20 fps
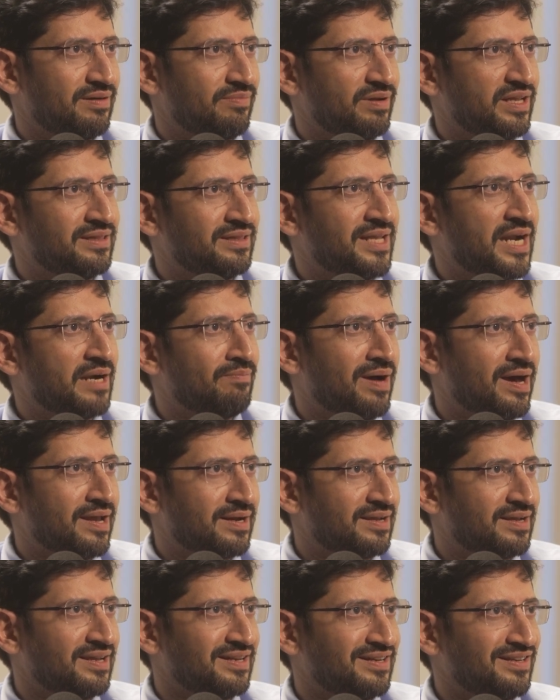in that
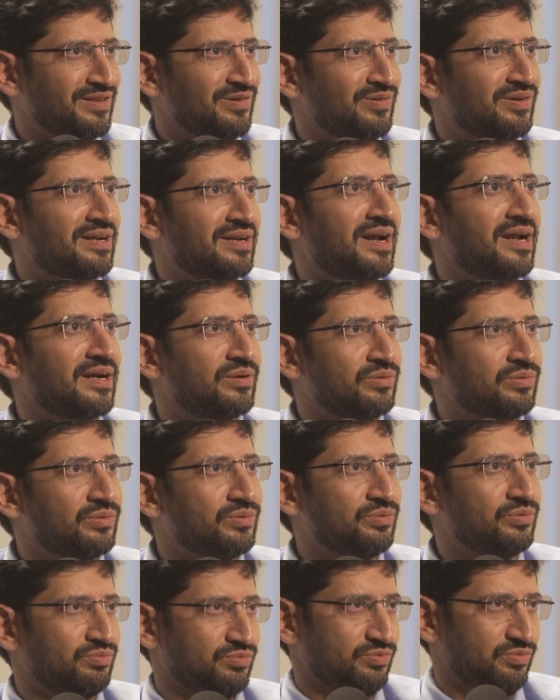bargain, you try
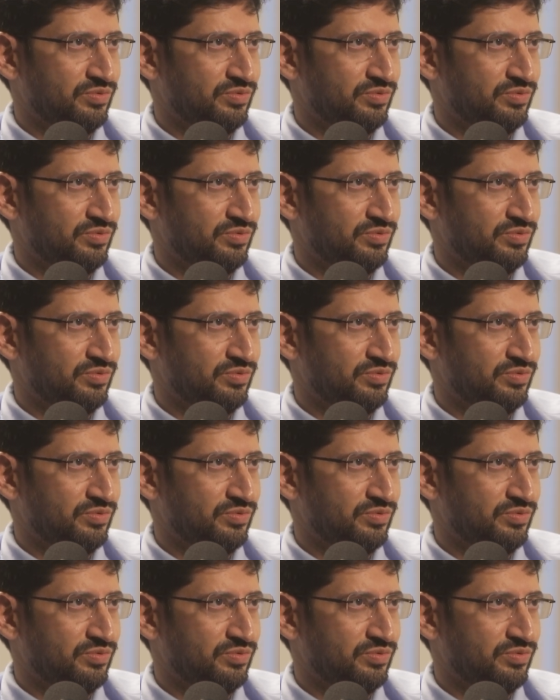to